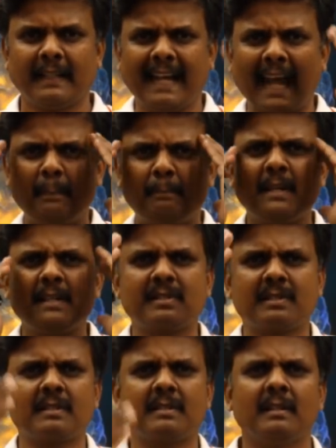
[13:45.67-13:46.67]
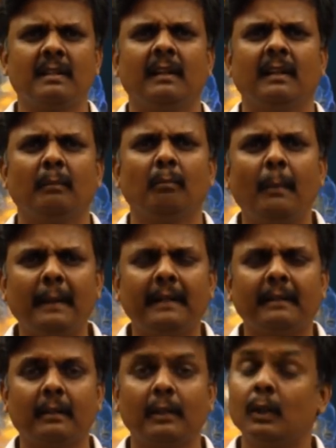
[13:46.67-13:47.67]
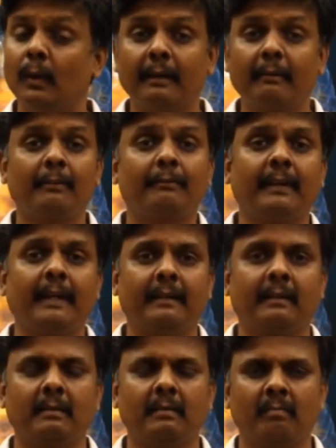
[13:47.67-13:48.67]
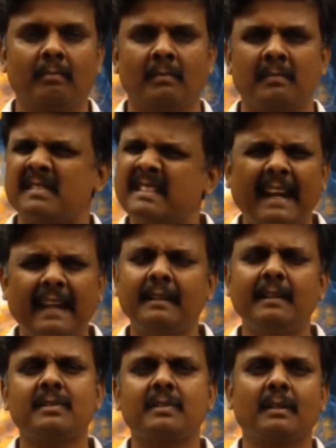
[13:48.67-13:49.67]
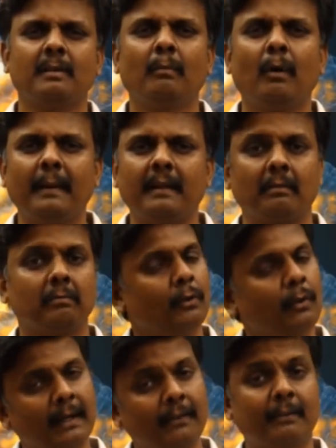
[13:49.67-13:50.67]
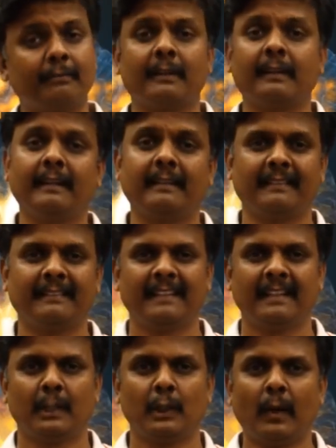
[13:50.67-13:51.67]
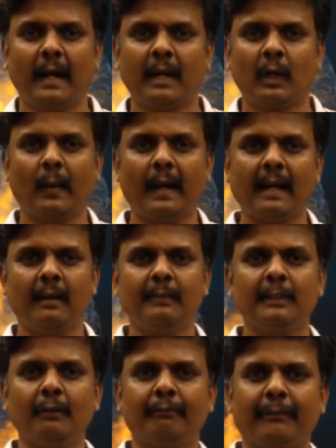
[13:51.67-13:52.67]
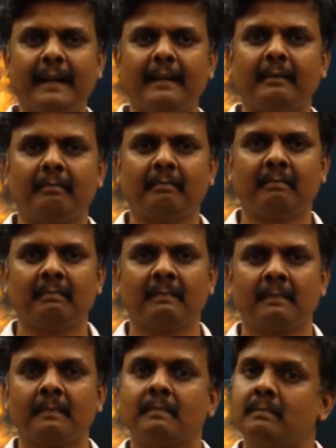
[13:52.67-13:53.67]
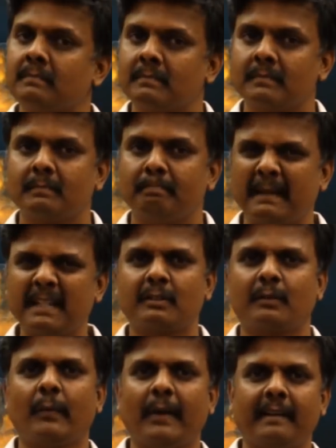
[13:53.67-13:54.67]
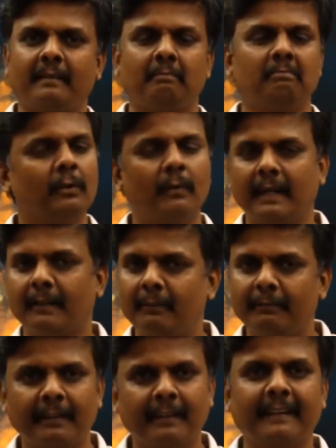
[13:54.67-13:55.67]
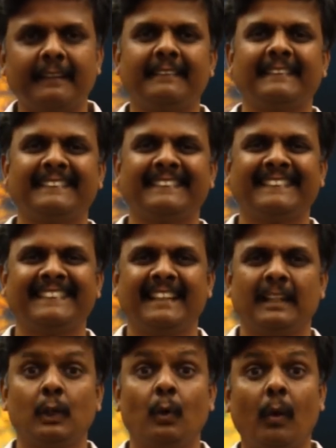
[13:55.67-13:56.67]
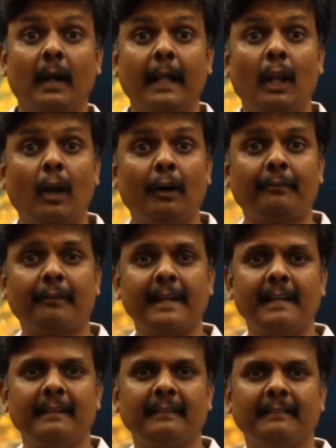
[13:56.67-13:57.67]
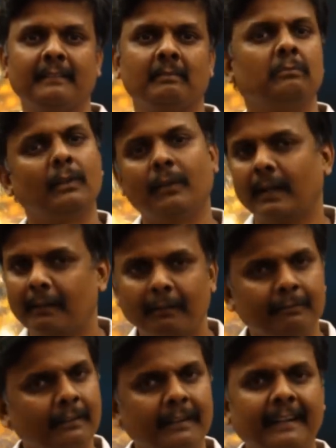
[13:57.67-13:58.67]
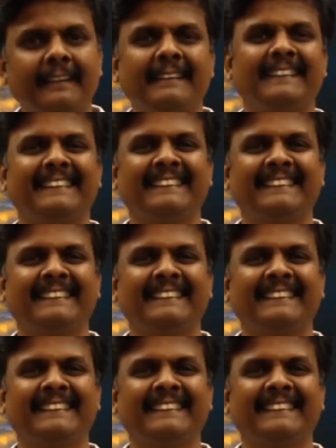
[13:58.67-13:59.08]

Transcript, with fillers: Happiest moment you will never forget. Saddest moment you will never forget. You had a quarrel with your friend. Best friend you will never forget. You won a lottery you will never forget